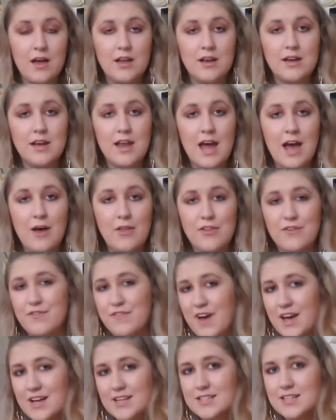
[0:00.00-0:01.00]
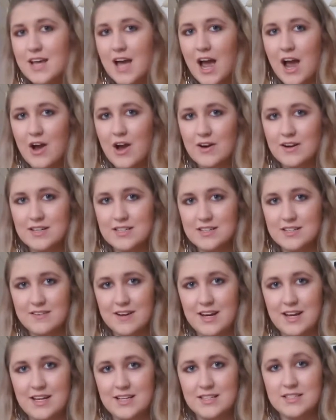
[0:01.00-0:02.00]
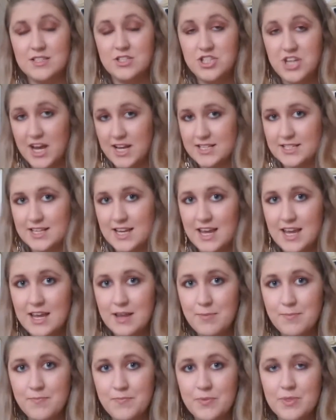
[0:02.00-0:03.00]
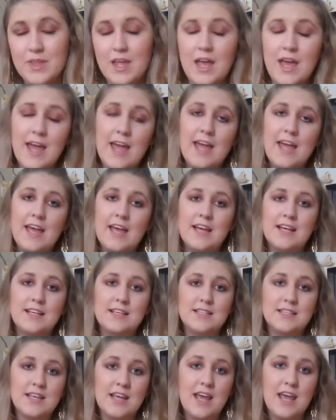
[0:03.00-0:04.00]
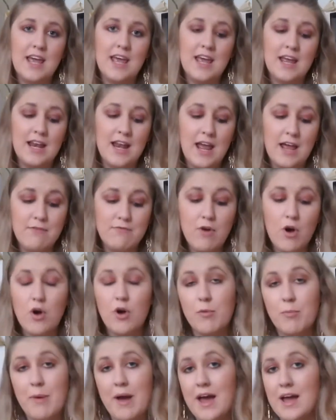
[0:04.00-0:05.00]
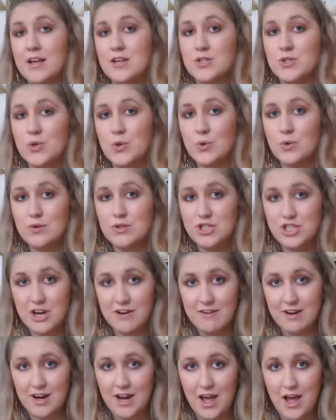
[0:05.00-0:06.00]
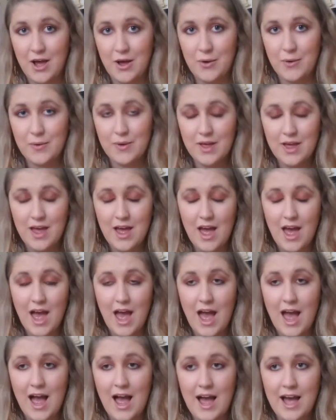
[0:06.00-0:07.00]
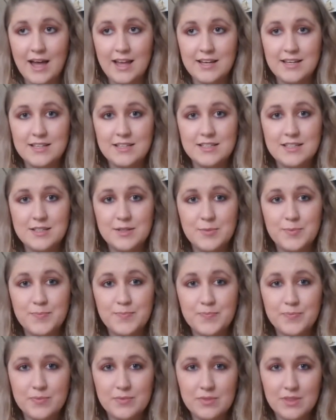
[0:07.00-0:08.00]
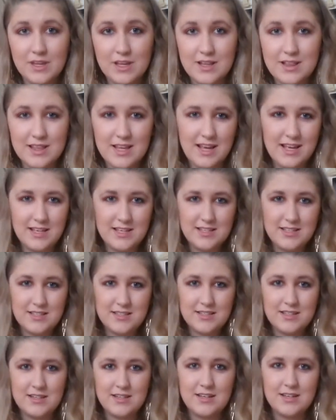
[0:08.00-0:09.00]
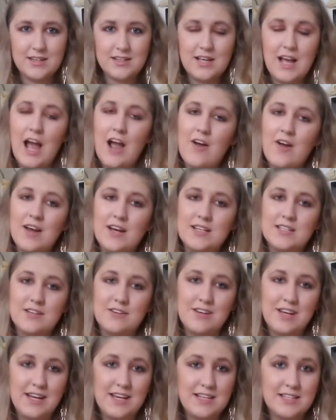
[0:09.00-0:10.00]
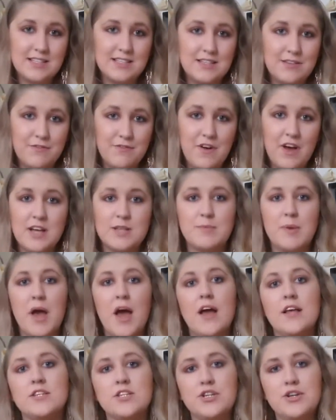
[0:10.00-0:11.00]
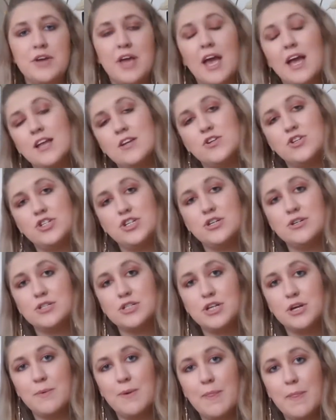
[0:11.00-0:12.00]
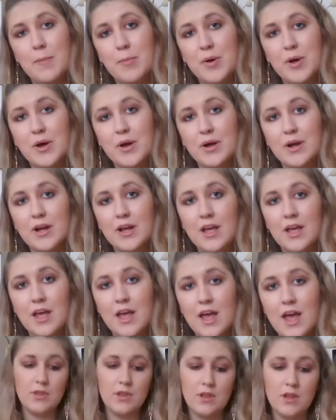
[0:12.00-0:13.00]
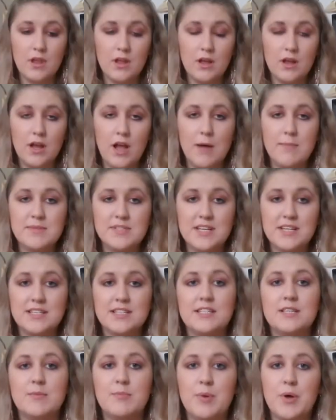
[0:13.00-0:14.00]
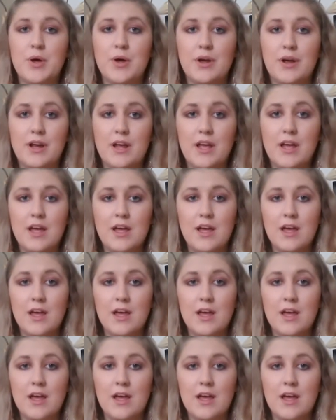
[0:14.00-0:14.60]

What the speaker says: Now, the first character is Jesse. He is in a rock band called Jericho, and this character is the first person you get introduced to in the book. Comes into the book